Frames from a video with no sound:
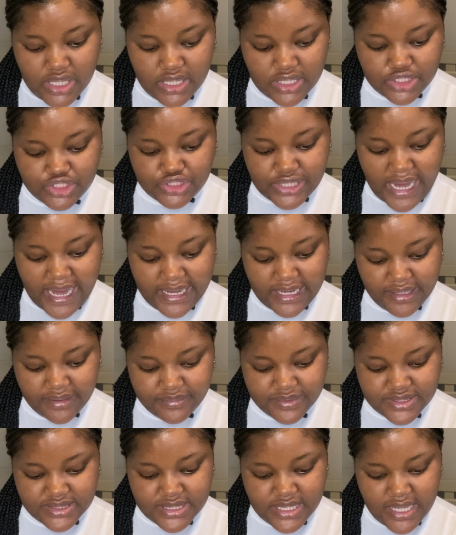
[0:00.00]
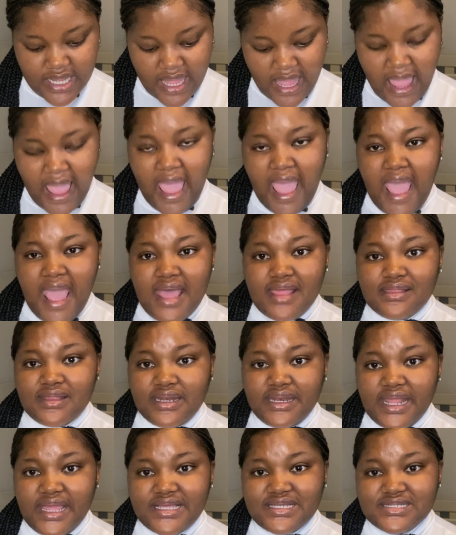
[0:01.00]
dry lips. The
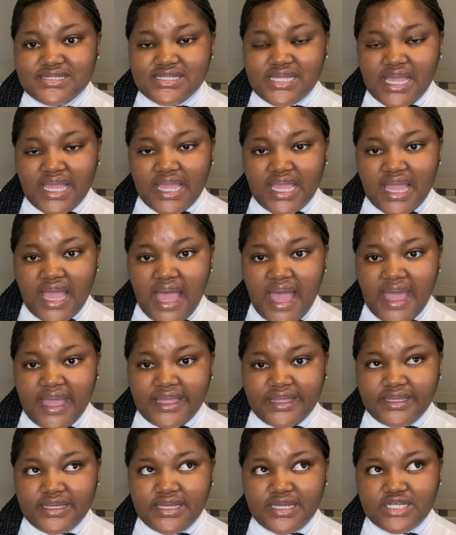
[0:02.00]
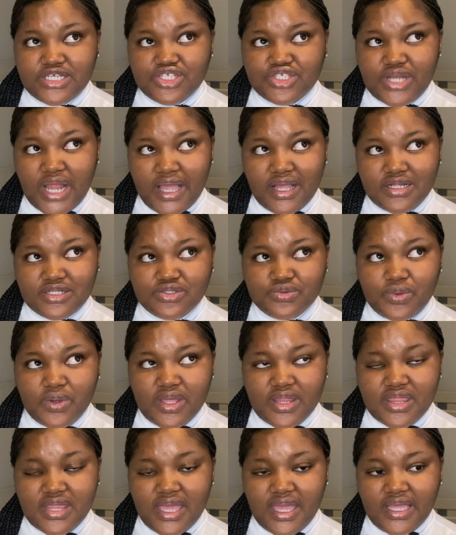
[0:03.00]
next thing I struggled
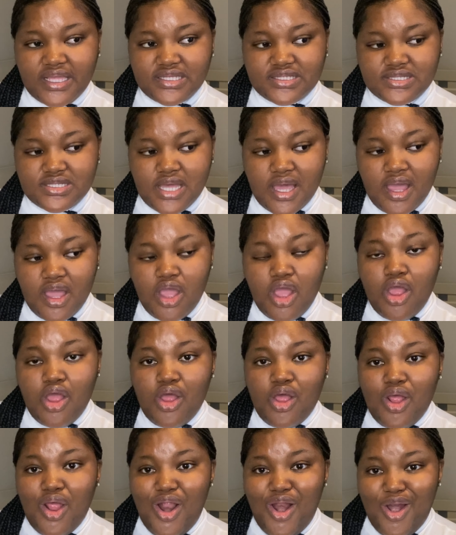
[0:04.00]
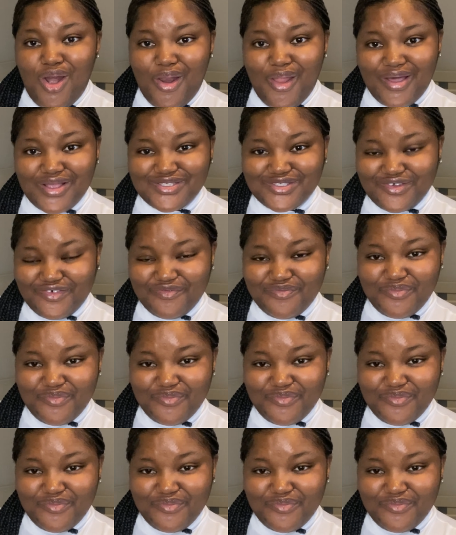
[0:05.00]
with is loss of